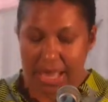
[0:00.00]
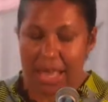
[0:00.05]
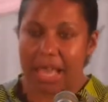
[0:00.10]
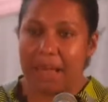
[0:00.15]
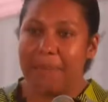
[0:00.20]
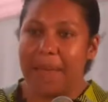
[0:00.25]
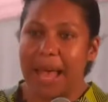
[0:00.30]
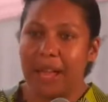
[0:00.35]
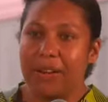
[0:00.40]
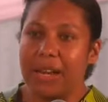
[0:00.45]

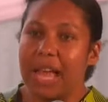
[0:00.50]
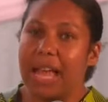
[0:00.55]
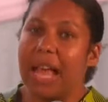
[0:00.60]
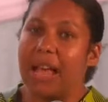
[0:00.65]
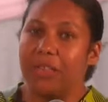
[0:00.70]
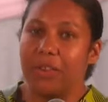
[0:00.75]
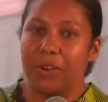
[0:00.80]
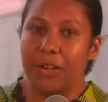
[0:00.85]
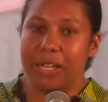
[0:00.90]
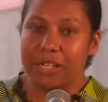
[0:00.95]
about
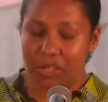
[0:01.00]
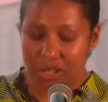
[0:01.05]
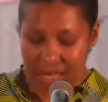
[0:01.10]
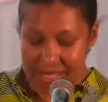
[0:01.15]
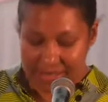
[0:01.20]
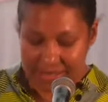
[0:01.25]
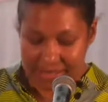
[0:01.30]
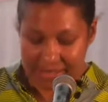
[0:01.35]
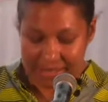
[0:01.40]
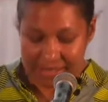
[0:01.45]
other
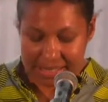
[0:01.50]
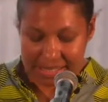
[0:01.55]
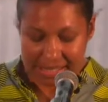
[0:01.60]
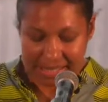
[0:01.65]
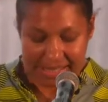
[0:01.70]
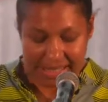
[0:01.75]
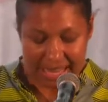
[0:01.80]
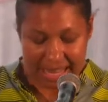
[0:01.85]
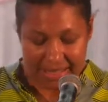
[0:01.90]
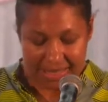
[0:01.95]

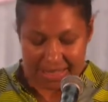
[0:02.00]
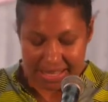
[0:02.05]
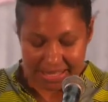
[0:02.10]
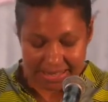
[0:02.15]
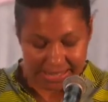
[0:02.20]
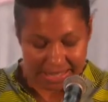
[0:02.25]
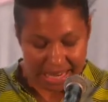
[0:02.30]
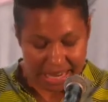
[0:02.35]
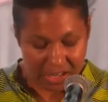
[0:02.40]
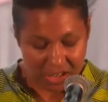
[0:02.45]
injustices in
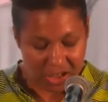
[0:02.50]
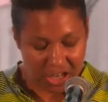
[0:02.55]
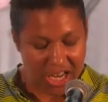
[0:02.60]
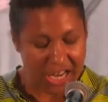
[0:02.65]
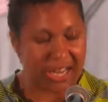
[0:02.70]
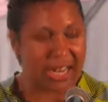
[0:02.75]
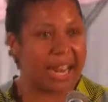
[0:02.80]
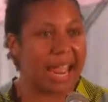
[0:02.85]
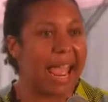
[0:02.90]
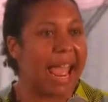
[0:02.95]
this
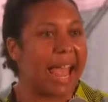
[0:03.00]
nation